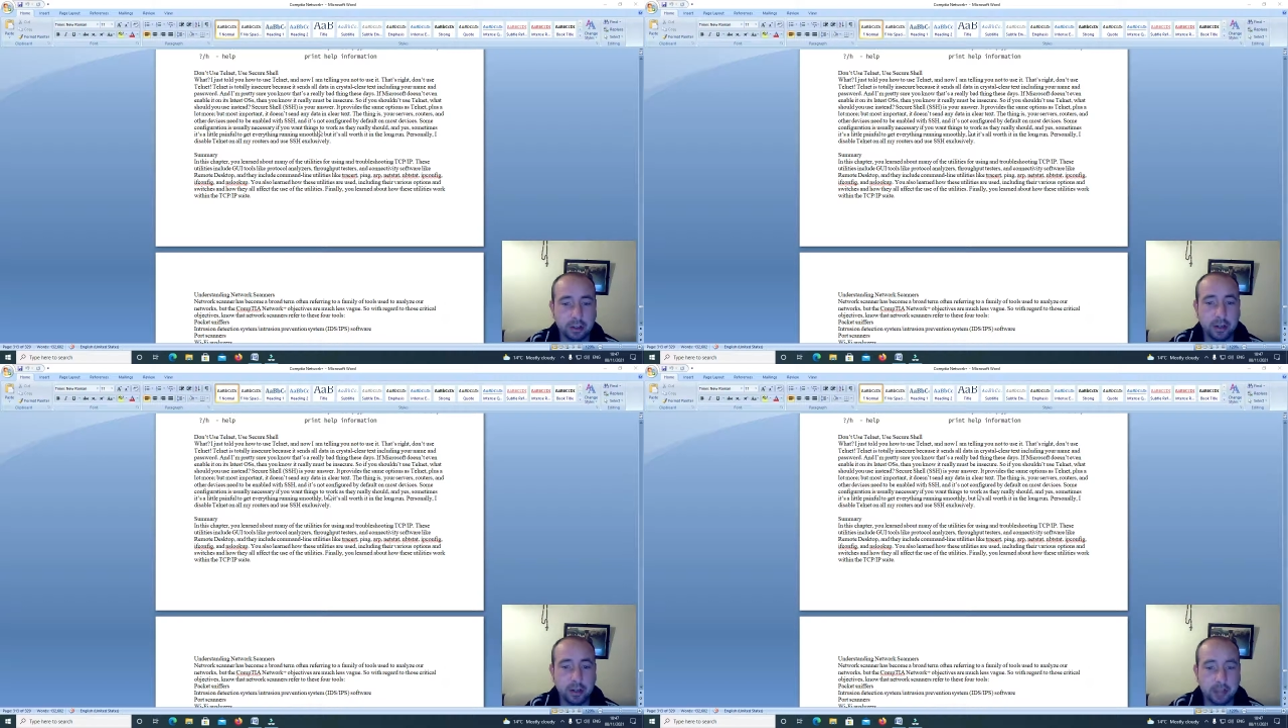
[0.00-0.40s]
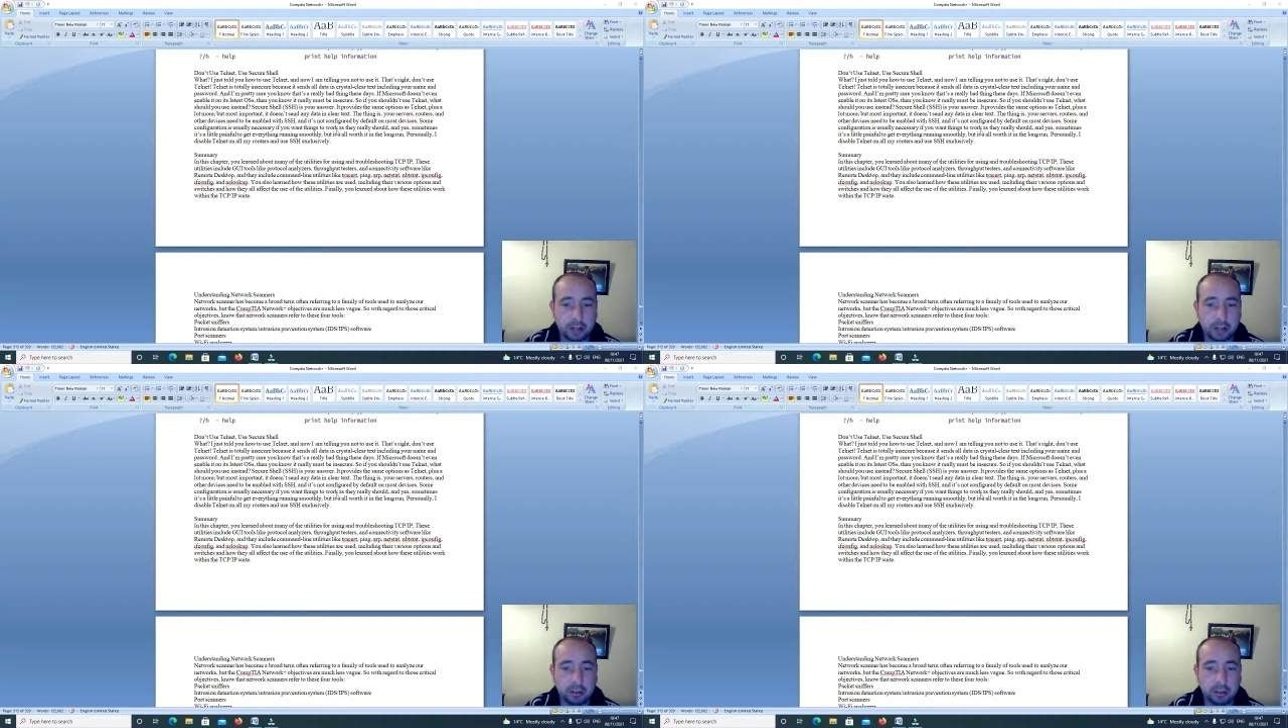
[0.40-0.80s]
things
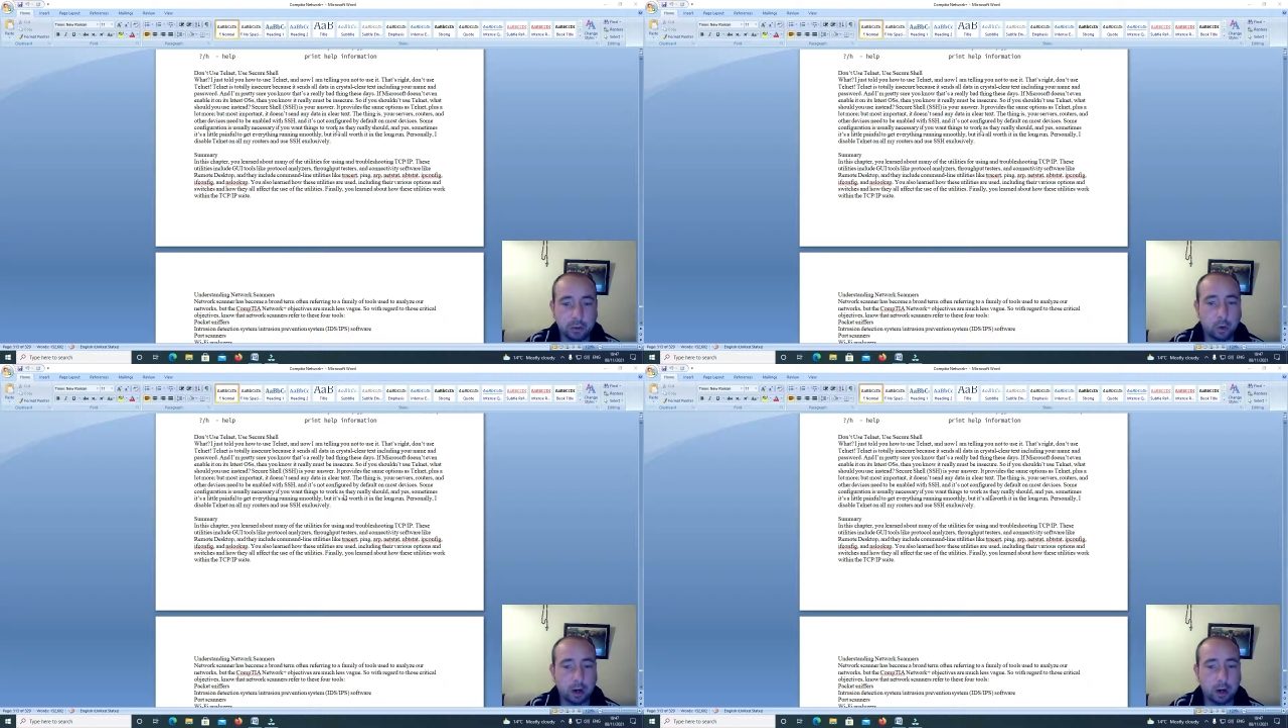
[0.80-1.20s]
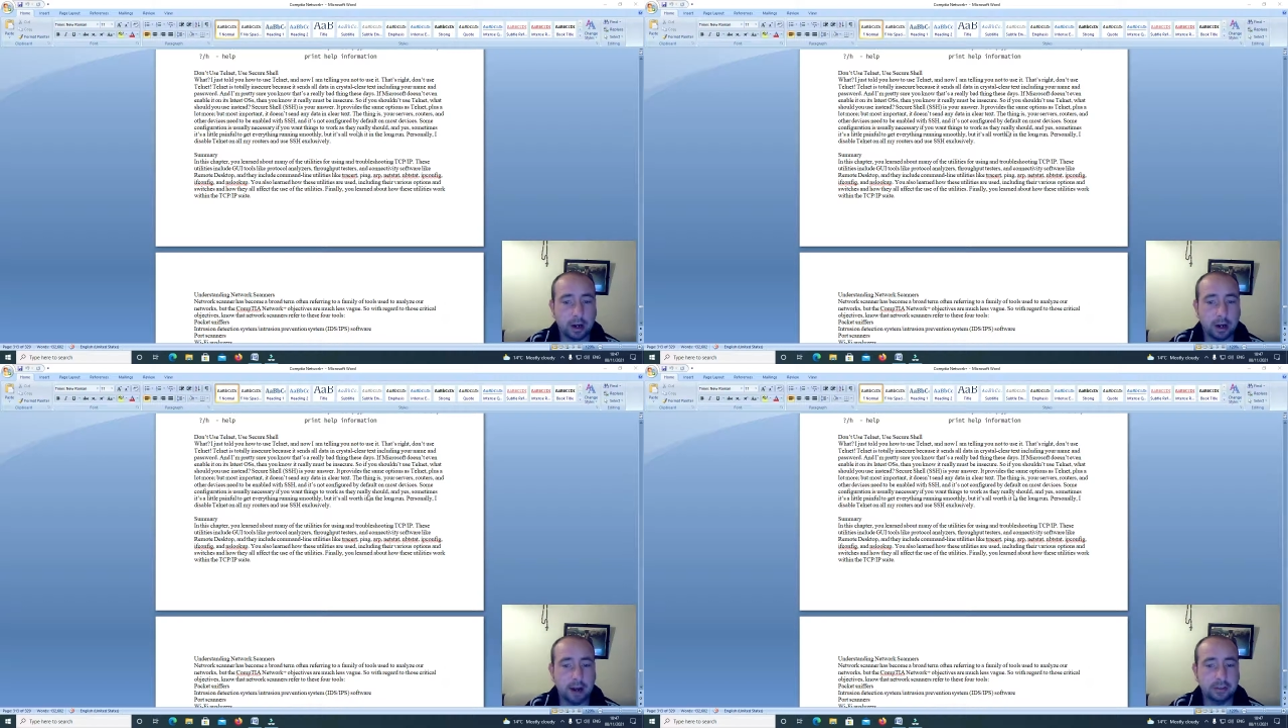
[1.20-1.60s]
to work
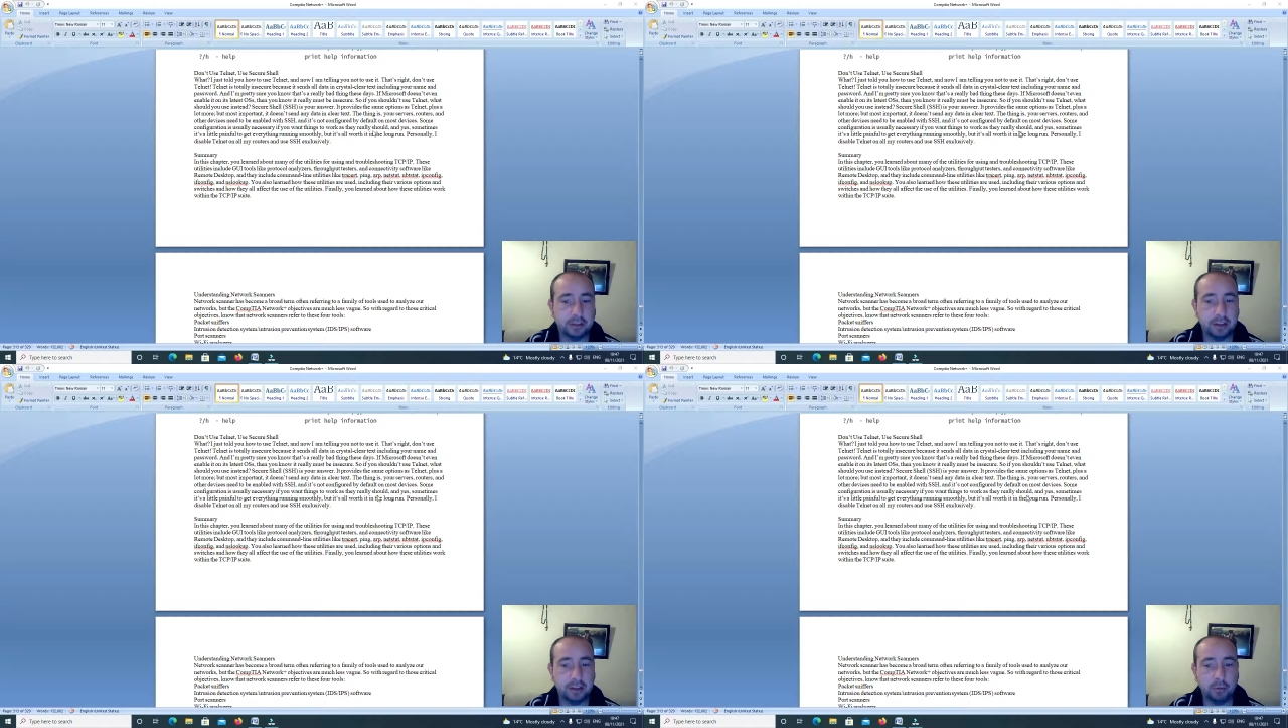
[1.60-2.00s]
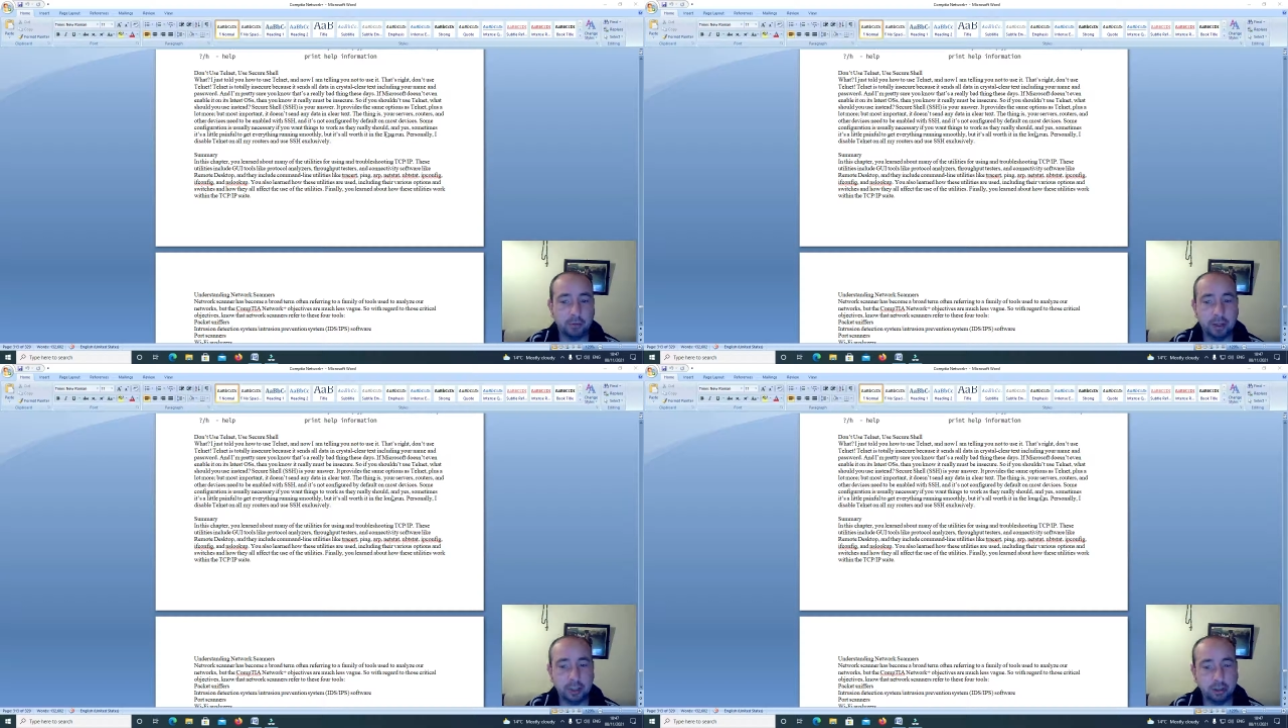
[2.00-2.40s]
as they really
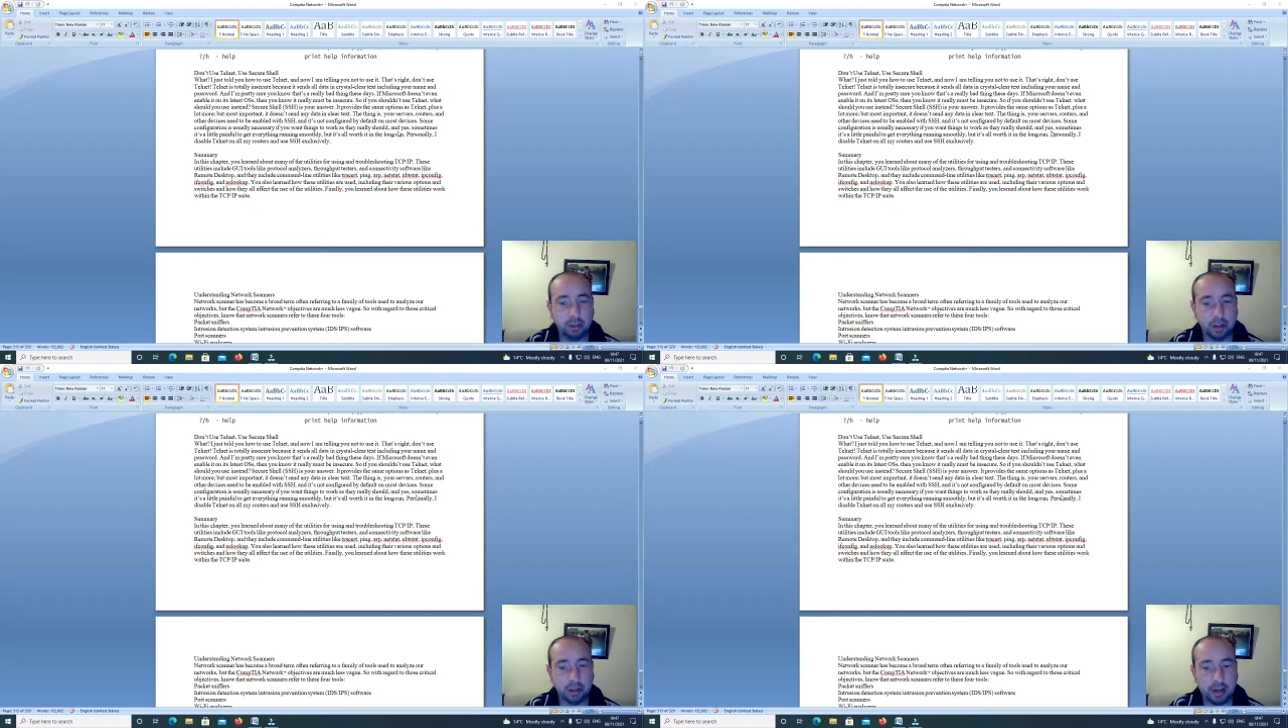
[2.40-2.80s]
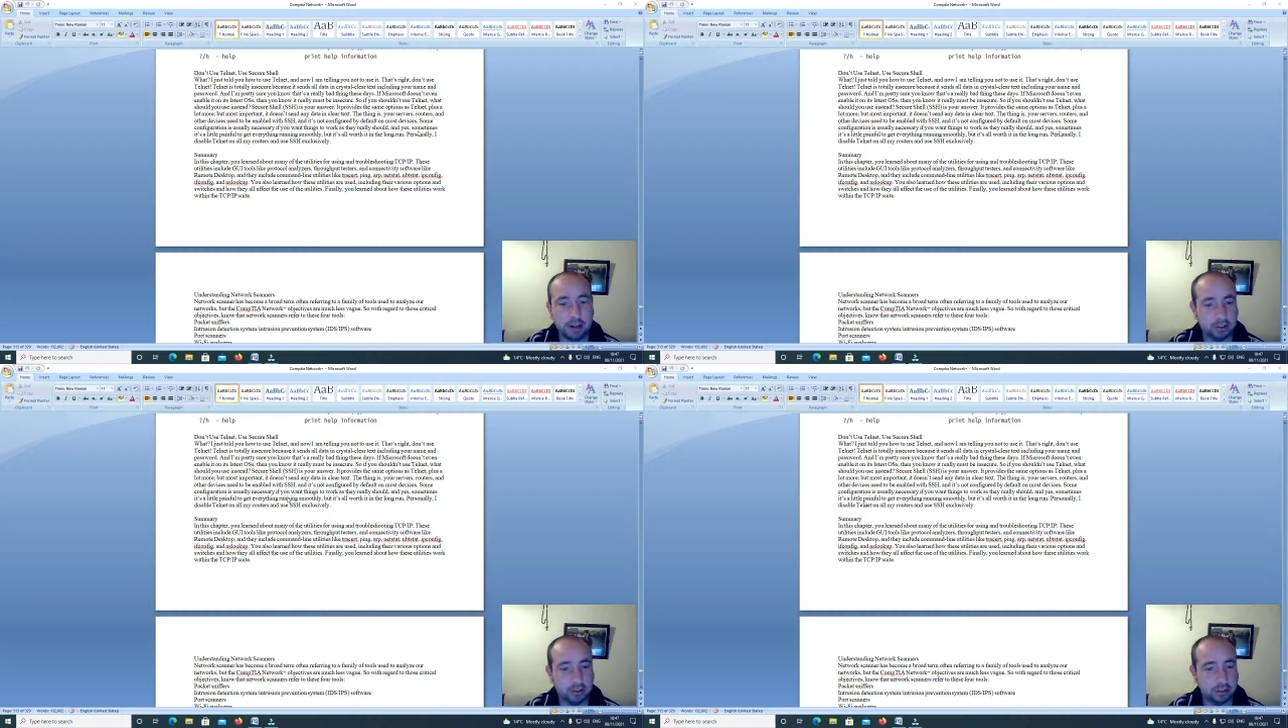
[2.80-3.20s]
should, and yes,
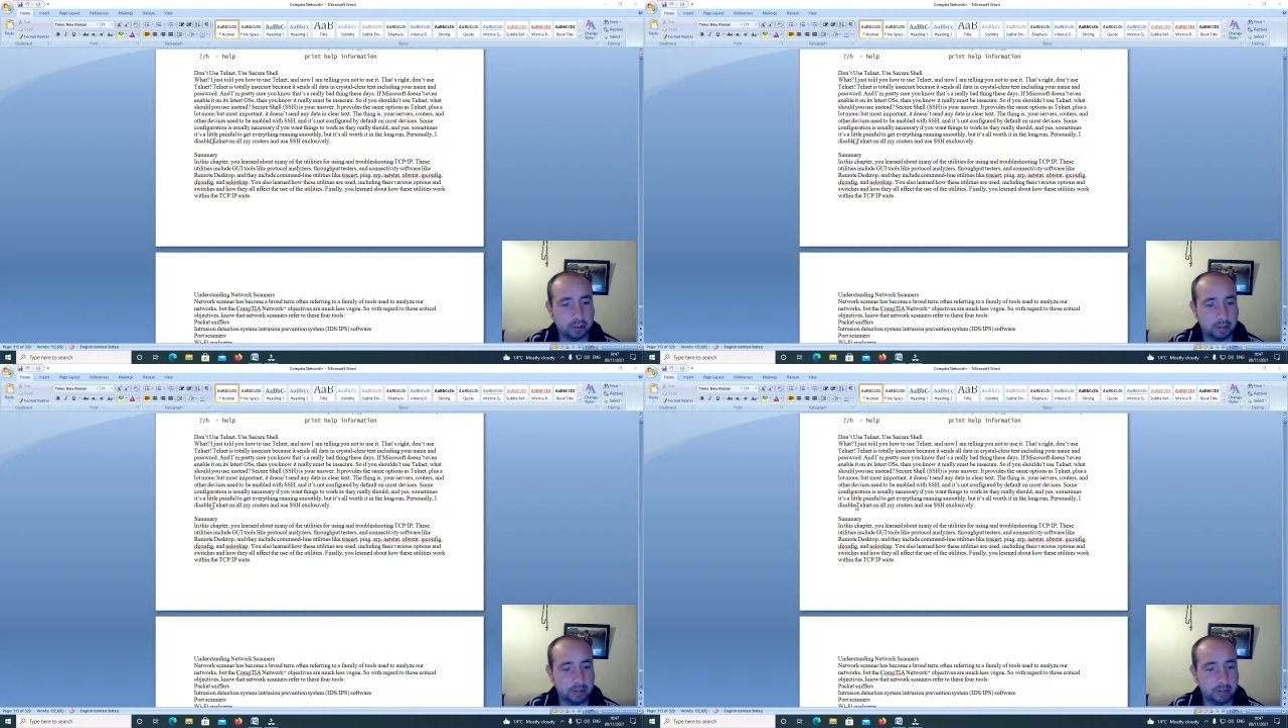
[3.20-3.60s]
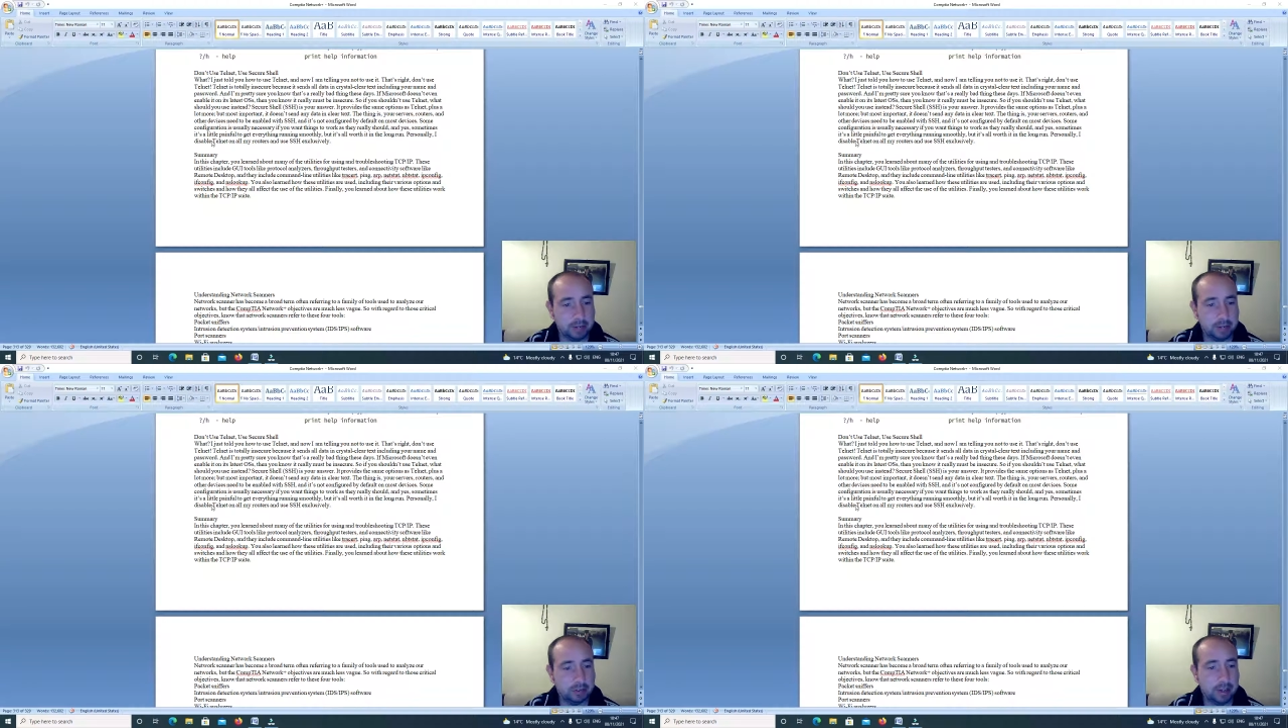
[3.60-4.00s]
sometimes